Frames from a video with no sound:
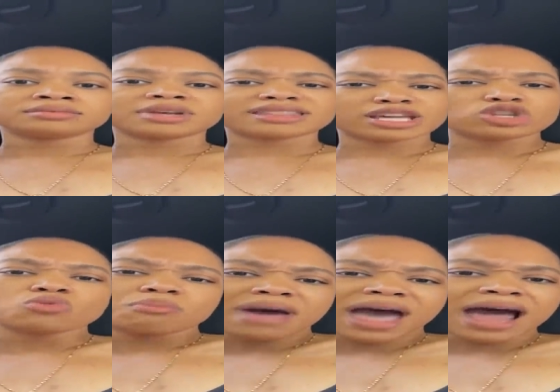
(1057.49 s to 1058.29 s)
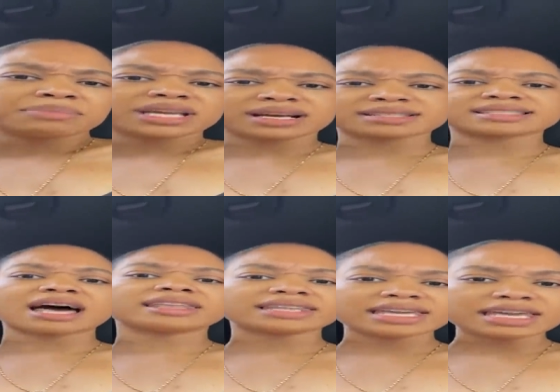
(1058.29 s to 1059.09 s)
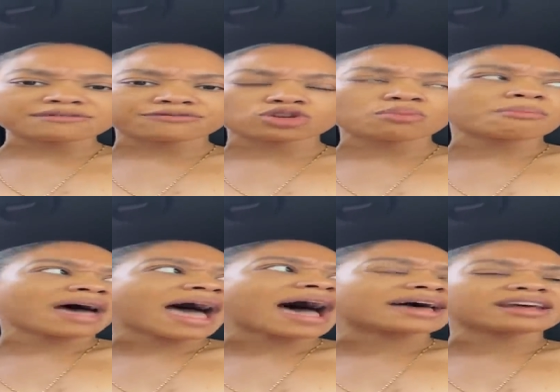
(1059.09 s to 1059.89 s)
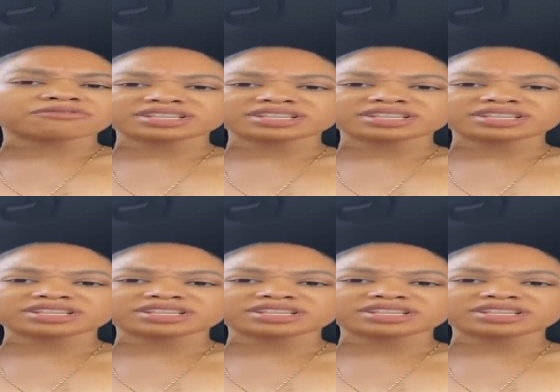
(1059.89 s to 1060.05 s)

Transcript: And then you mad because I leave. You mad.